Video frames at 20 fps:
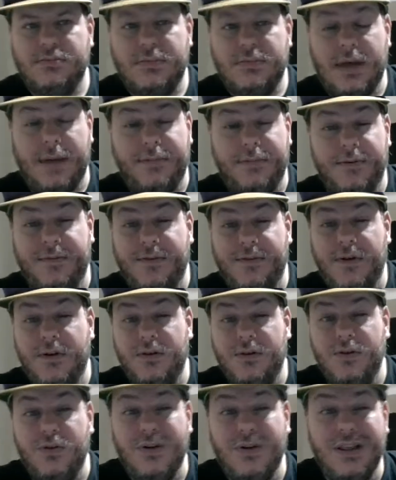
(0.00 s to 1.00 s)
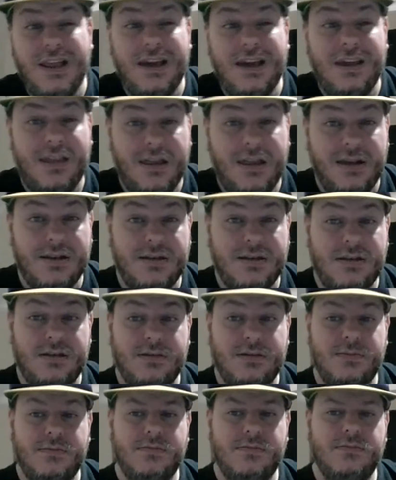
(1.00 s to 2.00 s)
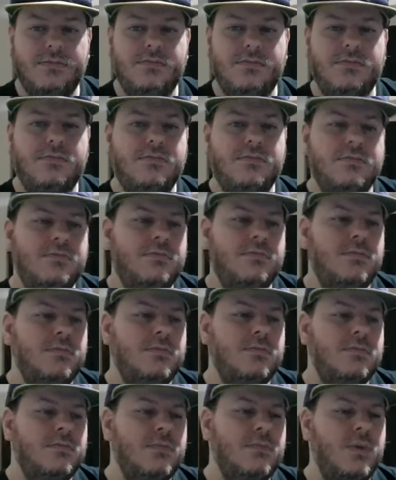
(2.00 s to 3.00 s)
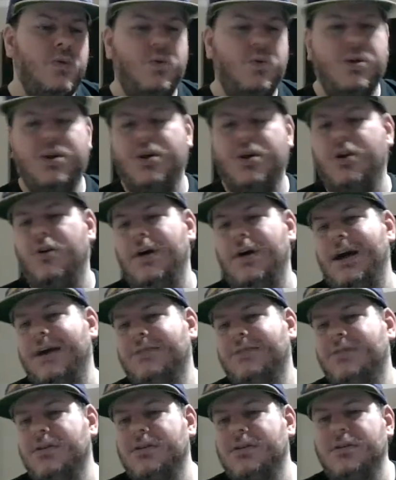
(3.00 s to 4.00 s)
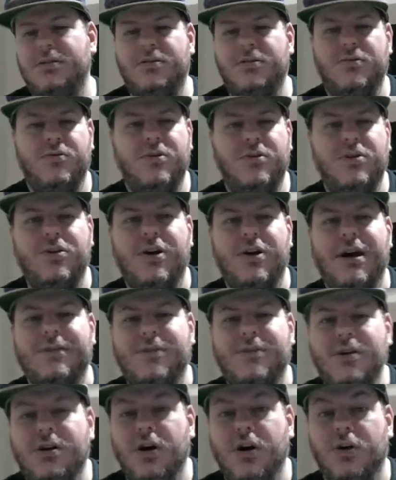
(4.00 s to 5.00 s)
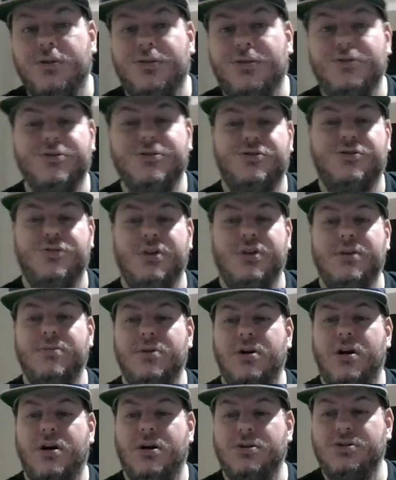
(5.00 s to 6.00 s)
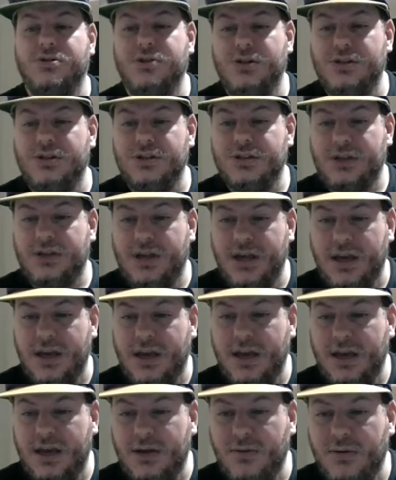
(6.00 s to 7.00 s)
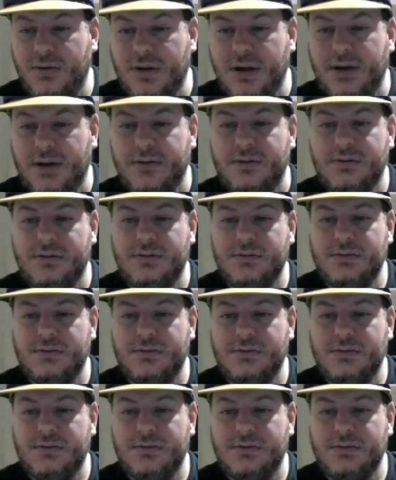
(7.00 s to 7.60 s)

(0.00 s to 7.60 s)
I prefer to do it like this. When you don't have to go through StreamYards, you can just kick in or whatever.